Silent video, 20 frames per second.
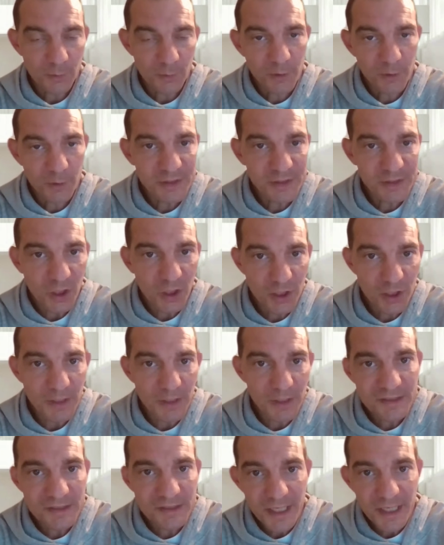So we're going to be
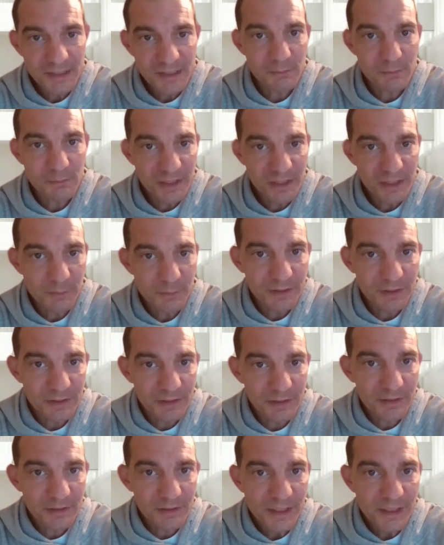talking about test
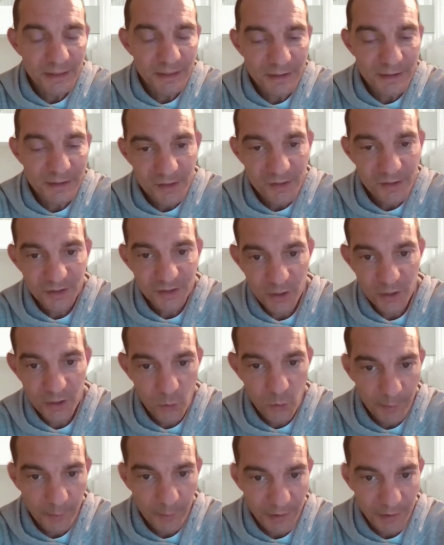measurement
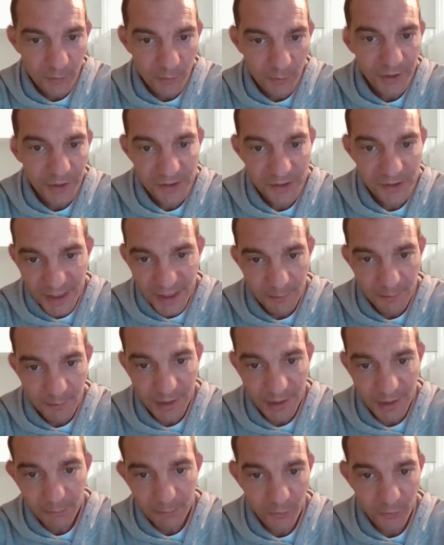diagnostic equipment or your
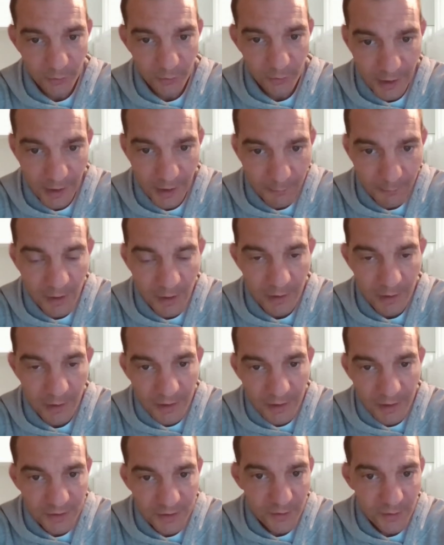TMD program.
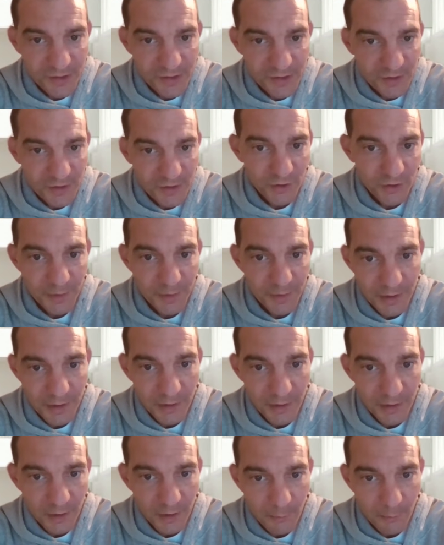So this is going to
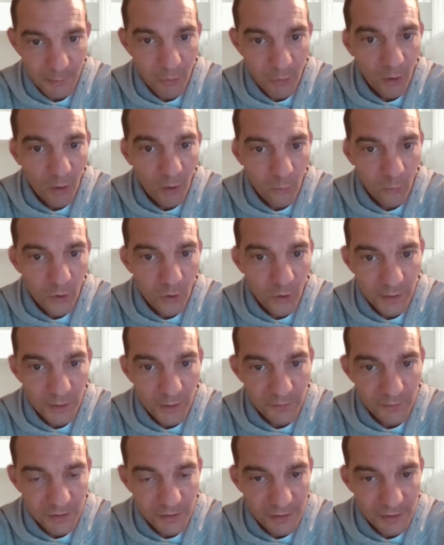be a, a part
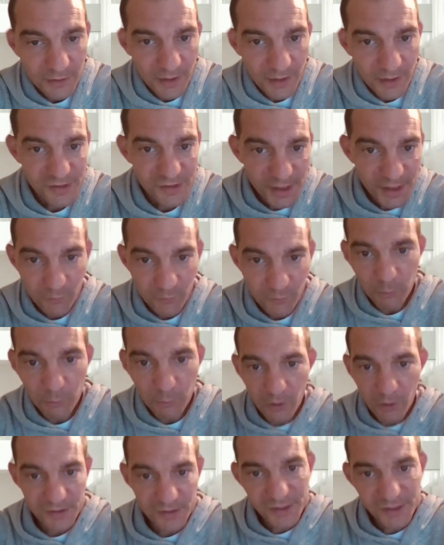one of a, a,
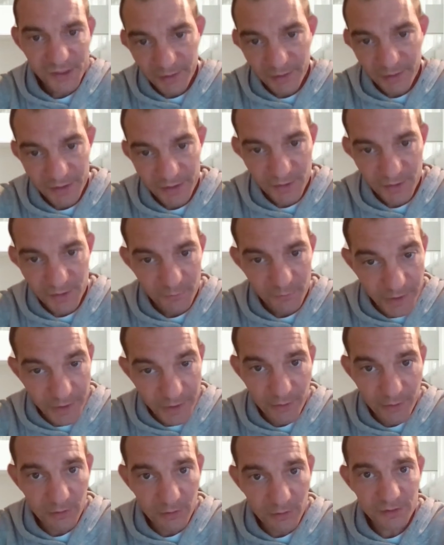several part series of
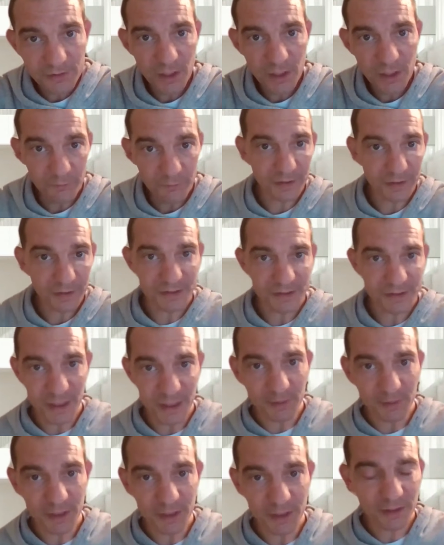videos covering
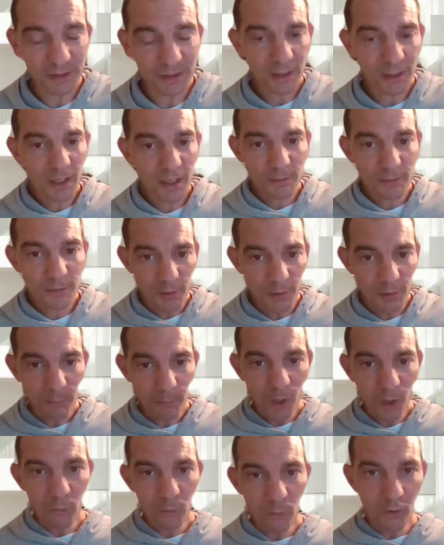TMD,
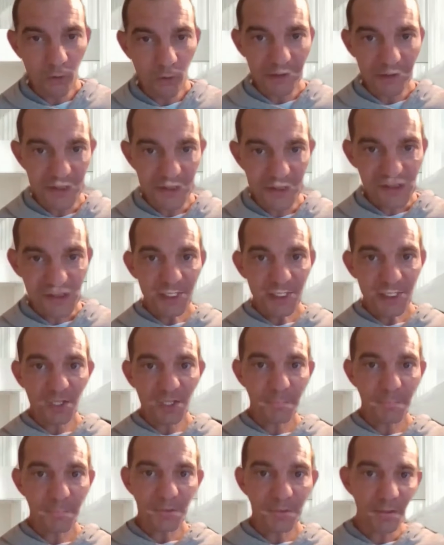but part one is just
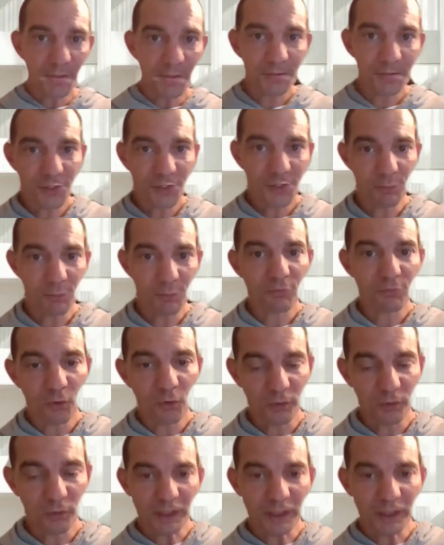setting up your, your
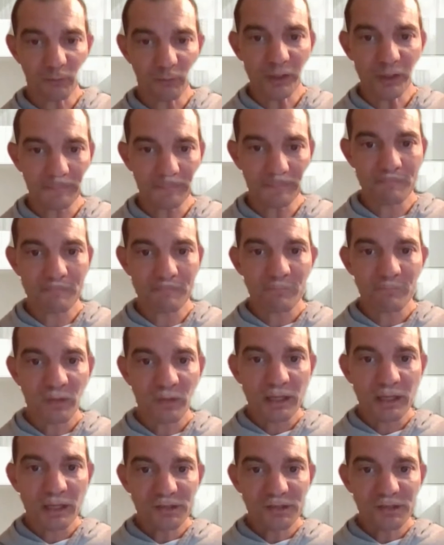program, right?